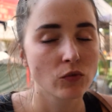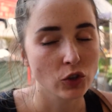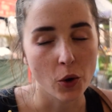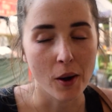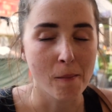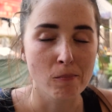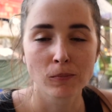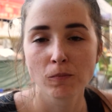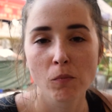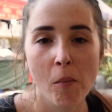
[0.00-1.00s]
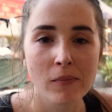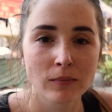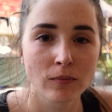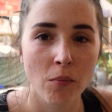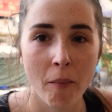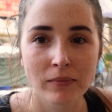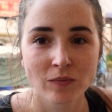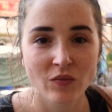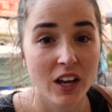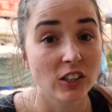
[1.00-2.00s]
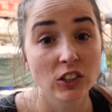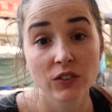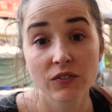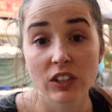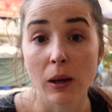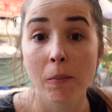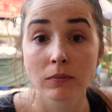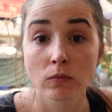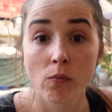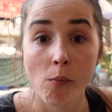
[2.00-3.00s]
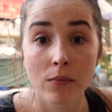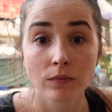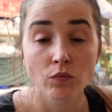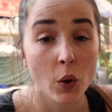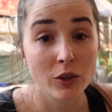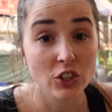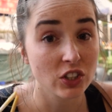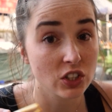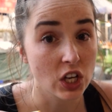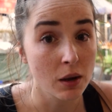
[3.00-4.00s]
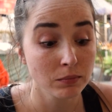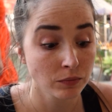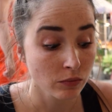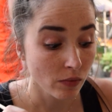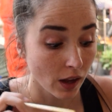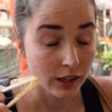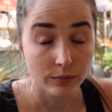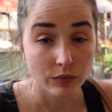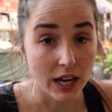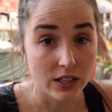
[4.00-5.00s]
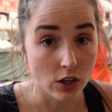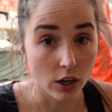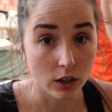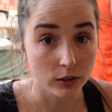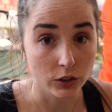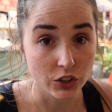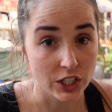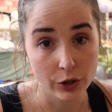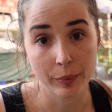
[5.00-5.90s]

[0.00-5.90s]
So good. It is 50. Which is the same as our little secret